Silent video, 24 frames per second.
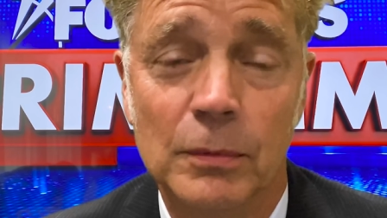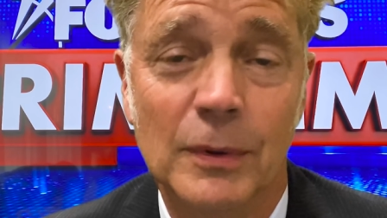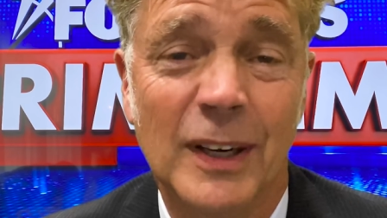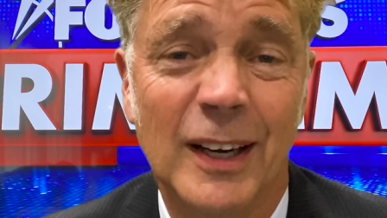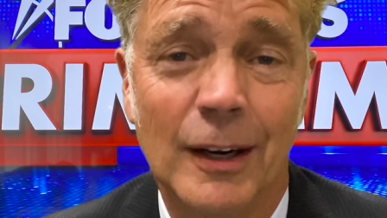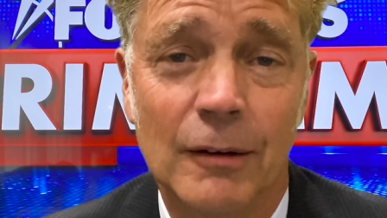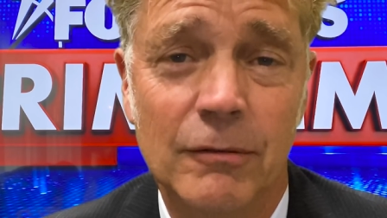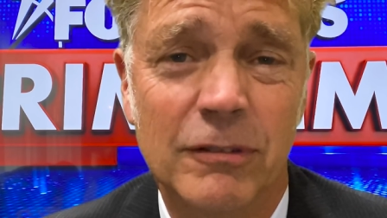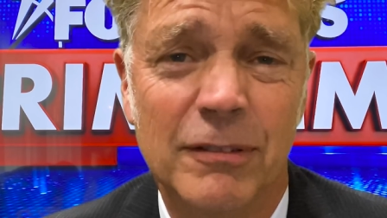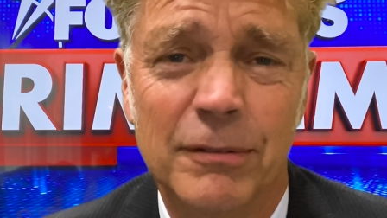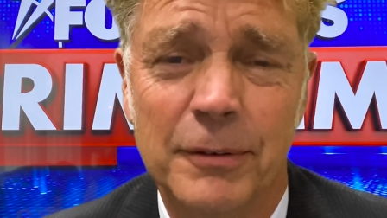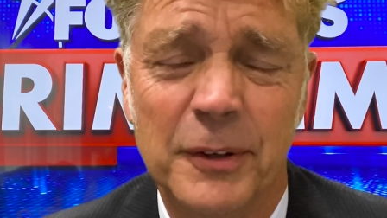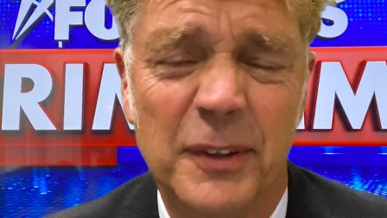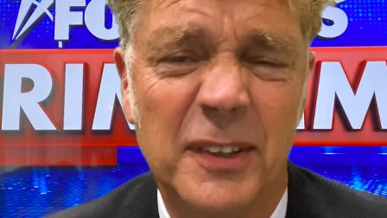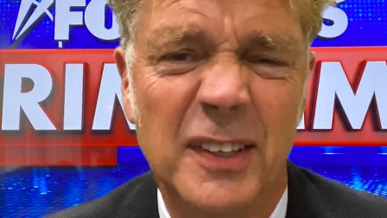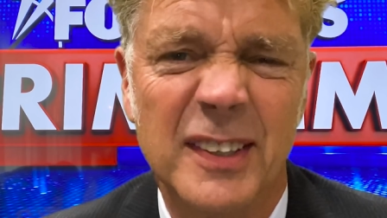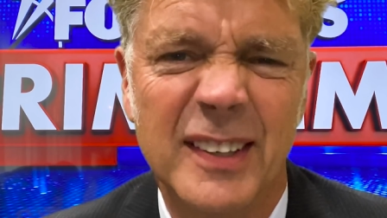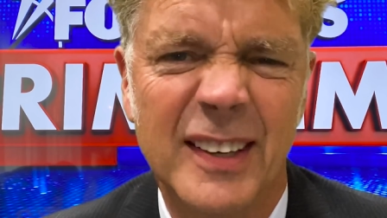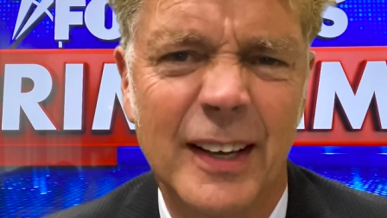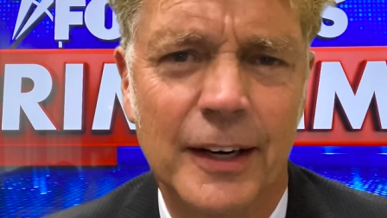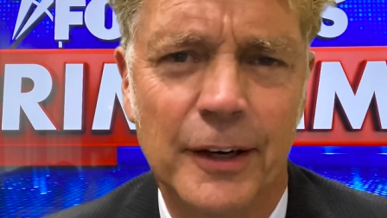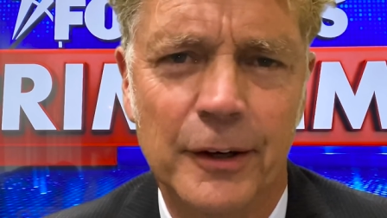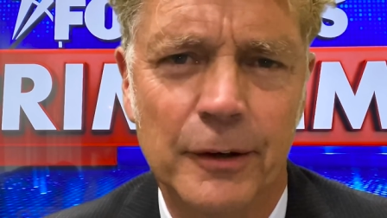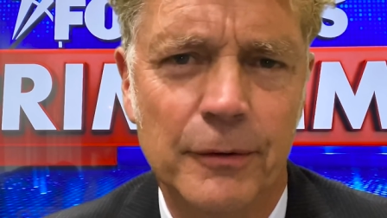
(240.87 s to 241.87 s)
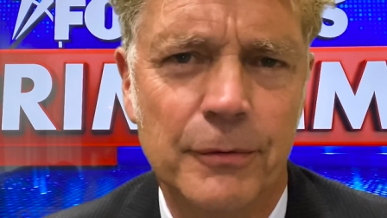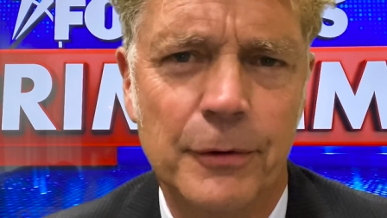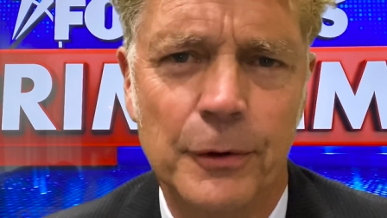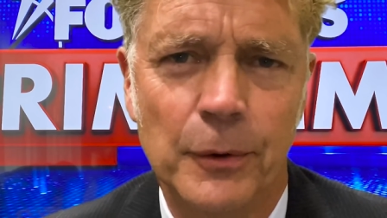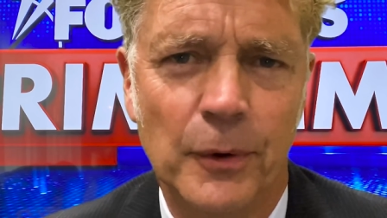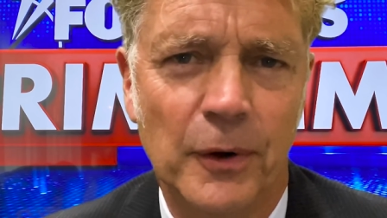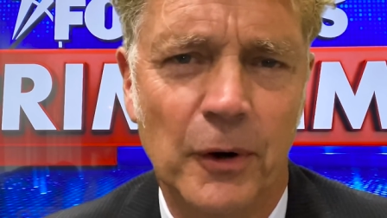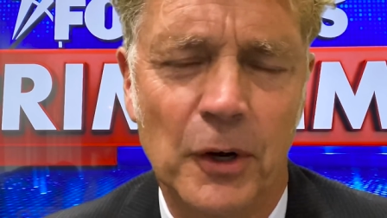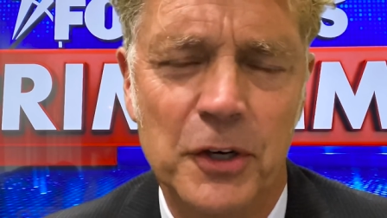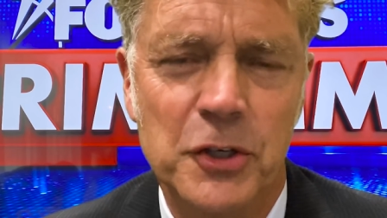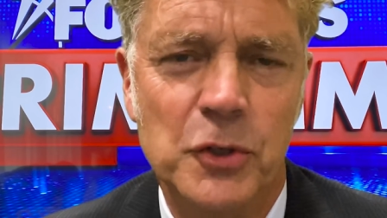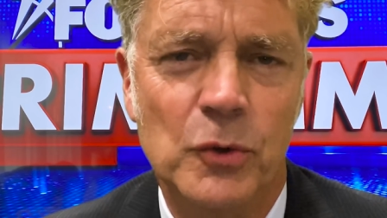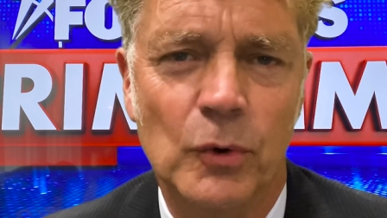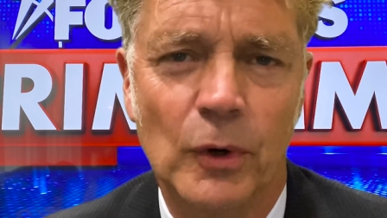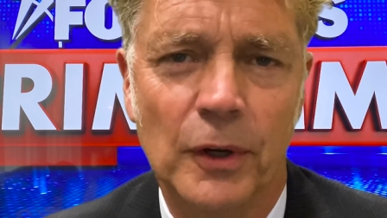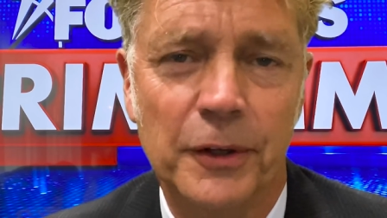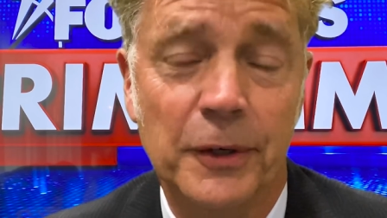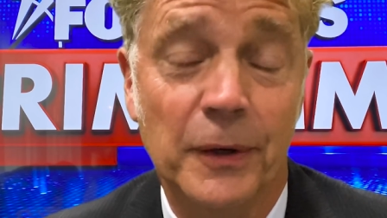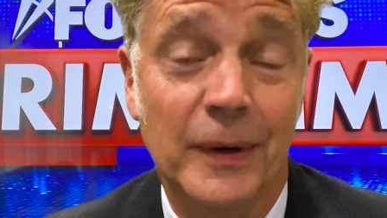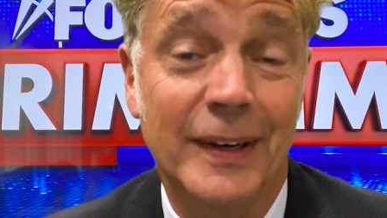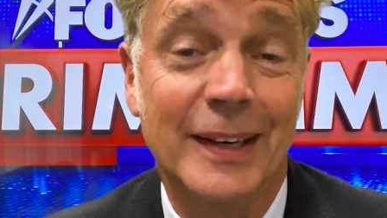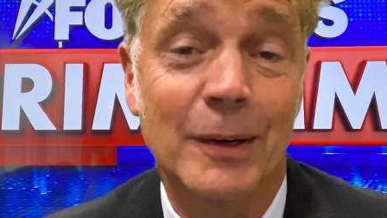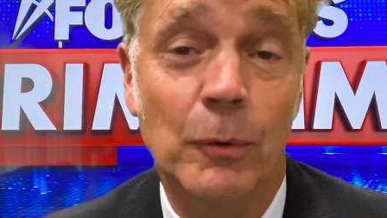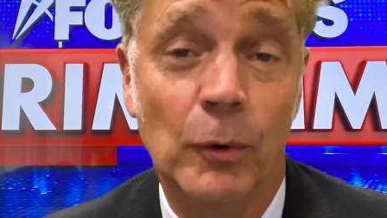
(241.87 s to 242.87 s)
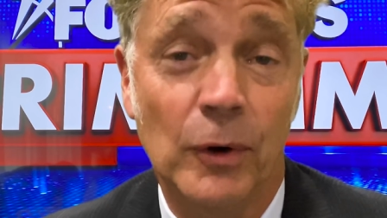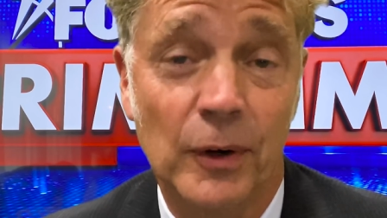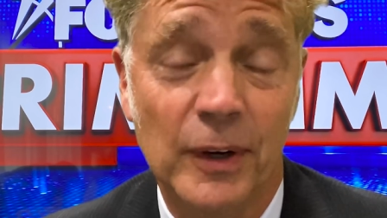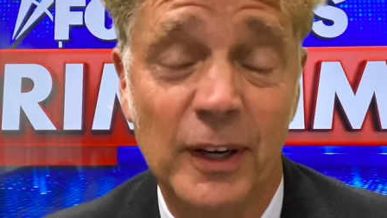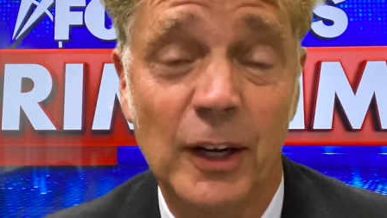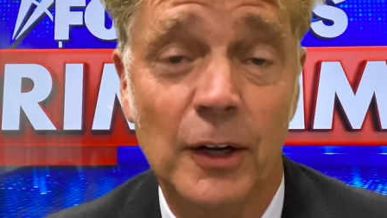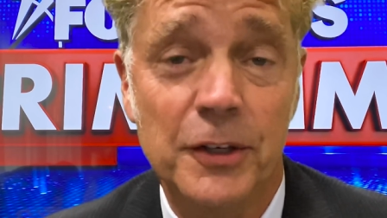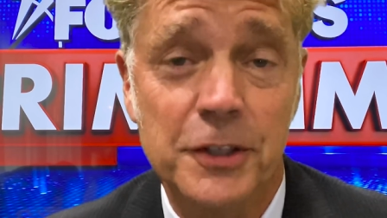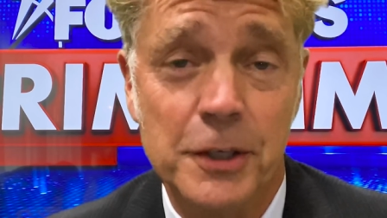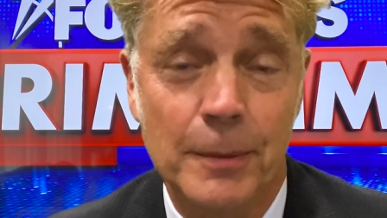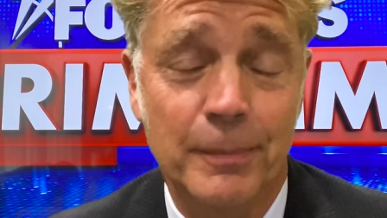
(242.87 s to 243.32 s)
have, you can get it if you're in Australia or anywhere else.